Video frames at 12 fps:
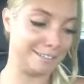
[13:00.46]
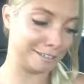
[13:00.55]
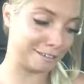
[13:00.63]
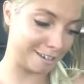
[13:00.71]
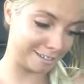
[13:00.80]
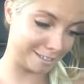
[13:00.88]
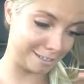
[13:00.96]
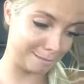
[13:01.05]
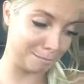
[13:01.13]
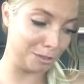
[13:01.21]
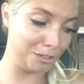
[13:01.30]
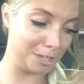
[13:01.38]
across the
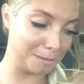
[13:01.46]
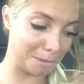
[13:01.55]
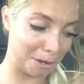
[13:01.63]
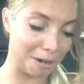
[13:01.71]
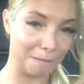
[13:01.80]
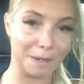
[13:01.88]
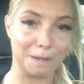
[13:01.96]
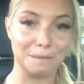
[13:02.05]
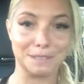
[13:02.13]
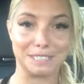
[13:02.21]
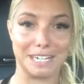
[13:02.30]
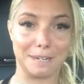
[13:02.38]
smoothie bar when I was
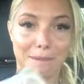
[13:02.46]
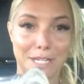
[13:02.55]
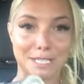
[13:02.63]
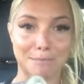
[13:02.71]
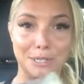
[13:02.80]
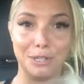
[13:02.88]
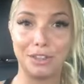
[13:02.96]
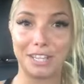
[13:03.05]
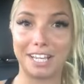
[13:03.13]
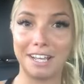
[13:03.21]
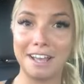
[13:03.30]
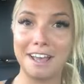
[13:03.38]
getting my
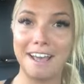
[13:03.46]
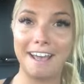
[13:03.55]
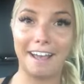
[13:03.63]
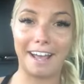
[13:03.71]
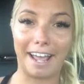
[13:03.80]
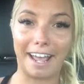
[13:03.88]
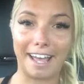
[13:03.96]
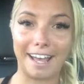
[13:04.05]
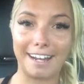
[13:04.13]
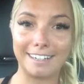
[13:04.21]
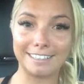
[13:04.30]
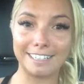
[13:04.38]
smoothie,
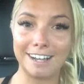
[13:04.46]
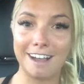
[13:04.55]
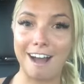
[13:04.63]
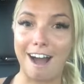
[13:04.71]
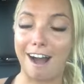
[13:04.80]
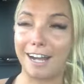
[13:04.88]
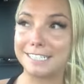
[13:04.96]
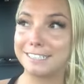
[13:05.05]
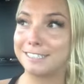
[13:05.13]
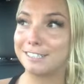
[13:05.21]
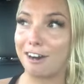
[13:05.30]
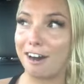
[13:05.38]
and I
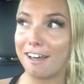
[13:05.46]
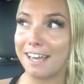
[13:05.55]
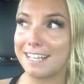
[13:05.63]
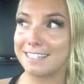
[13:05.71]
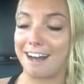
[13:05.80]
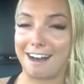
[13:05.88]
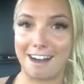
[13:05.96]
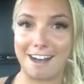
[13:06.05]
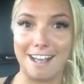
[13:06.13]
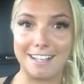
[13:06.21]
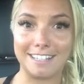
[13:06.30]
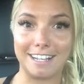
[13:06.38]
saw his
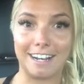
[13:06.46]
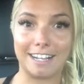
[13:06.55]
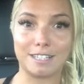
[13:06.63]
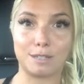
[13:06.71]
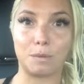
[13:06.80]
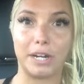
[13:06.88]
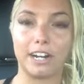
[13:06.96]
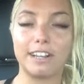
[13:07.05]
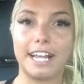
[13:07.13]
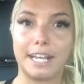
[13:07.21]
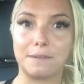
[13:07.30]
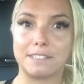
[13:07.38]
eyes, and I swear,
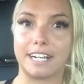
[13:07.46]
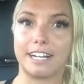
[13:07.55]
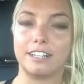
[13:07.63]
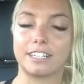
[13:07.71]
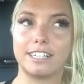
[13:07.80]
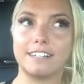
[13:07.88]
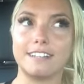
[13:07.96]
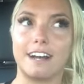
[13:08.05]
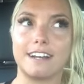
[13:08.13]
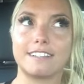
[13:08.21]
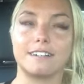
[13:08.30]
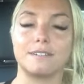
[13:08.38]
like it was like I looked at his
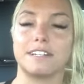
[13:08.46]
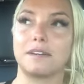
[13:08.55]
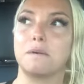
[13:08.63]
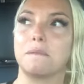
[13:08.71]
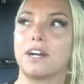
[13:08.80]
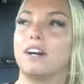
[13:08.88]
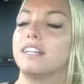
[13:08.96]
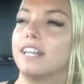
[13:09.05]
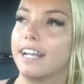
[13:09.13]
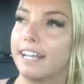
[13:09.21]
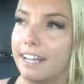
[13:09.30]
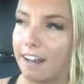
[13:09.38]
eyes, and I was like, oh my god,
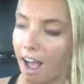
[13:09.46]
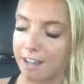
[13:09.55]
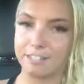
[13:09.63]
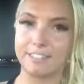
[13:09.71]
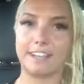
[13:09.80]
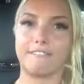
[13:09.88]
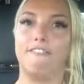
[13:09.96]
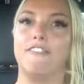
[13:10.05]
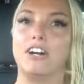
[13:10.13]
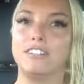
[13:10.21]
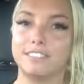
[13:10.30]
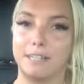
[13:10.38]
like it, I just like
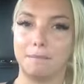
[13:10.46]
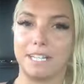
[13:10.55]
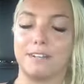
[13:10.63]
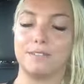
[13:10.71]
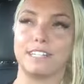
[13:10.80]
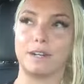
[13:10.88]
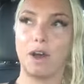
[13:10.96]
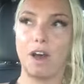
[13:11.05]
felt something. I was like,